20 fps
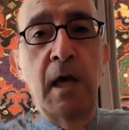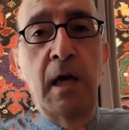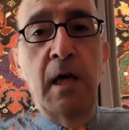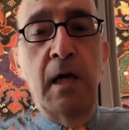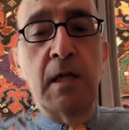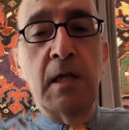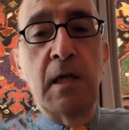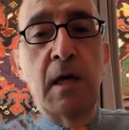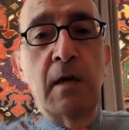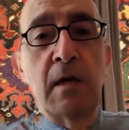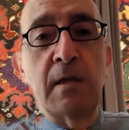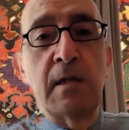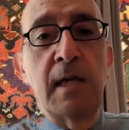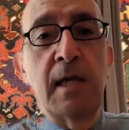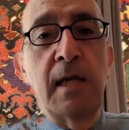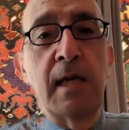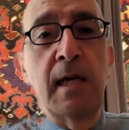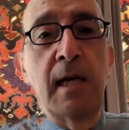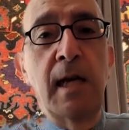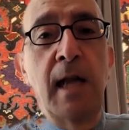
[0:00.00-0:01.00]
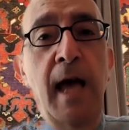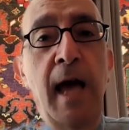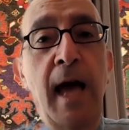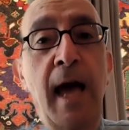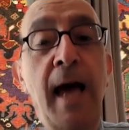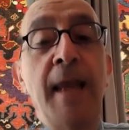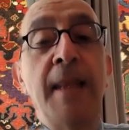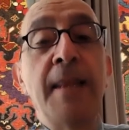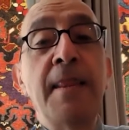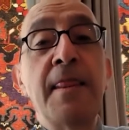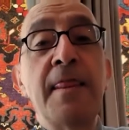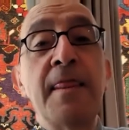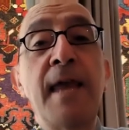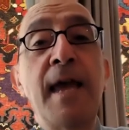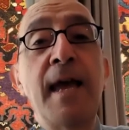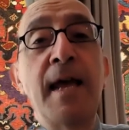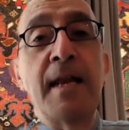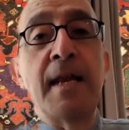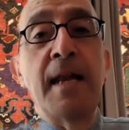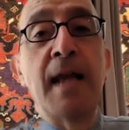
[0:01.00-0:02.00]
his article and
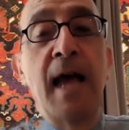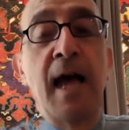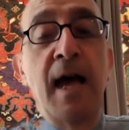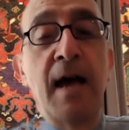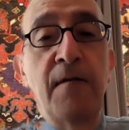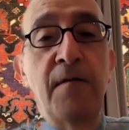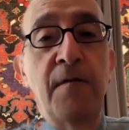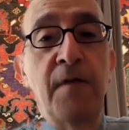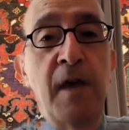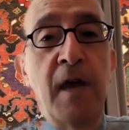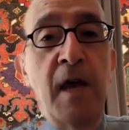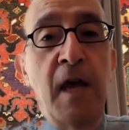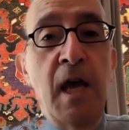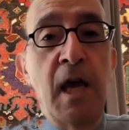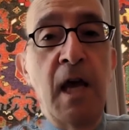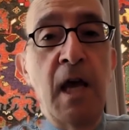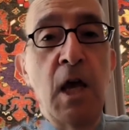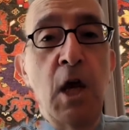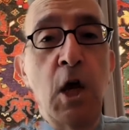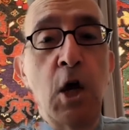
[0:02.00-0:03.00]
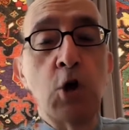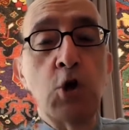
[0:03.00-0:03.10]
then have a